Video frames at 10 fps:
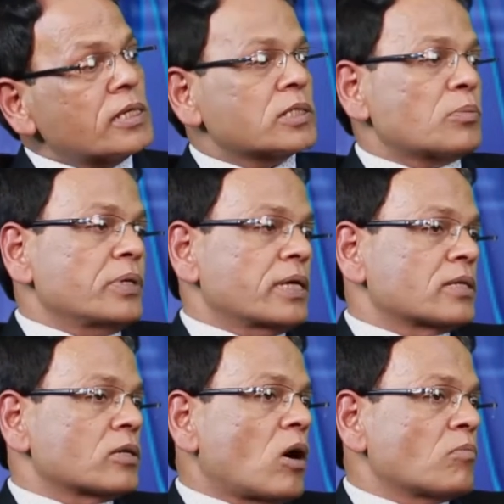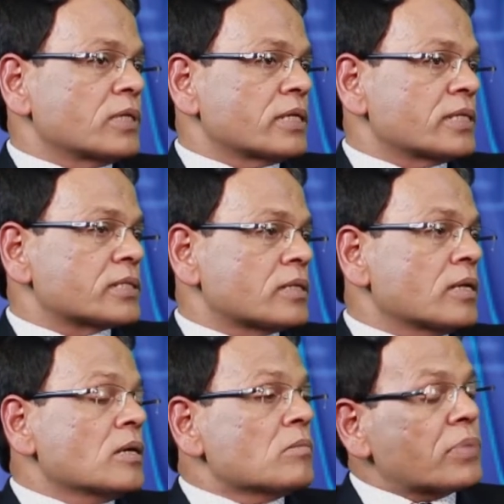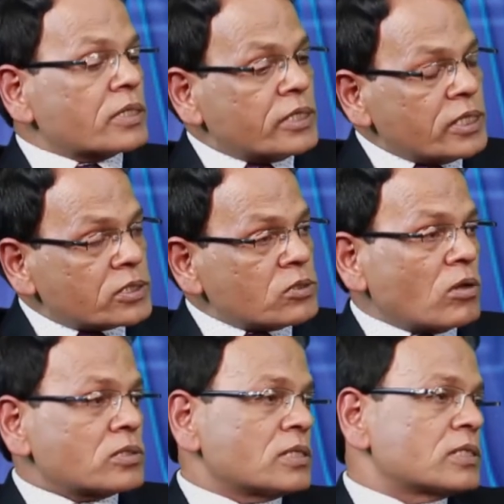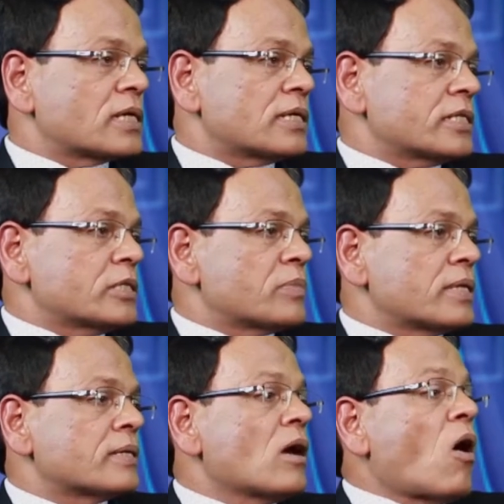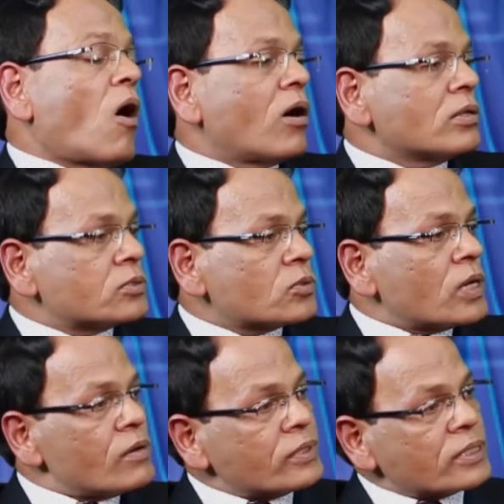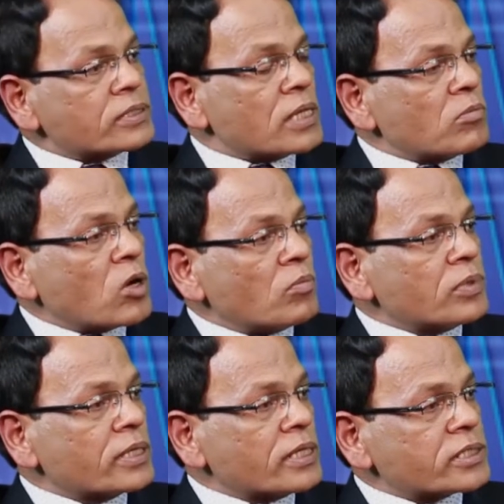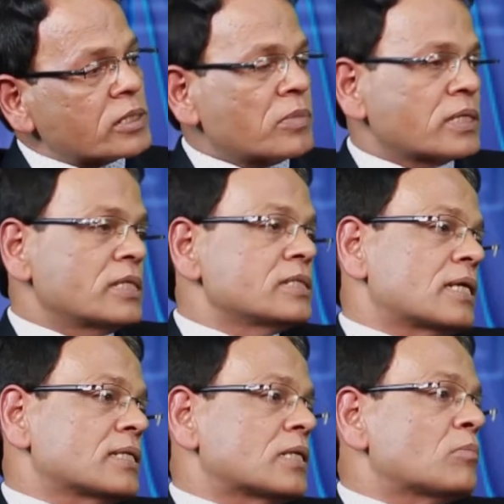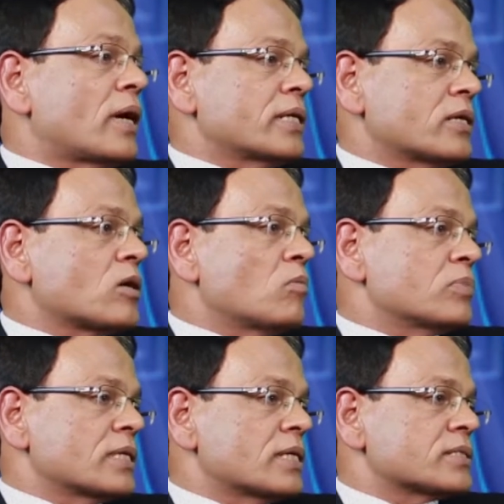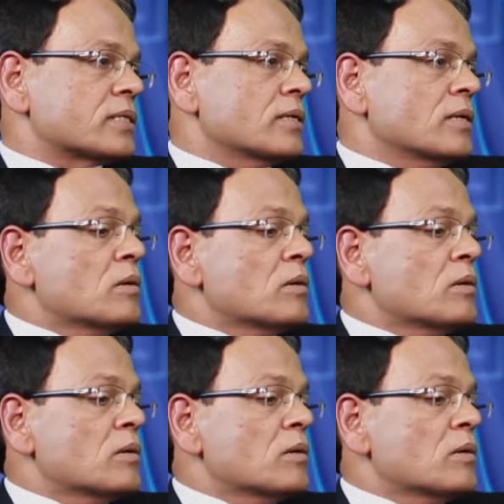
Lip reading: is the bigger the complication. But this non-surgical treatment also having some complication, but these are the minor complication.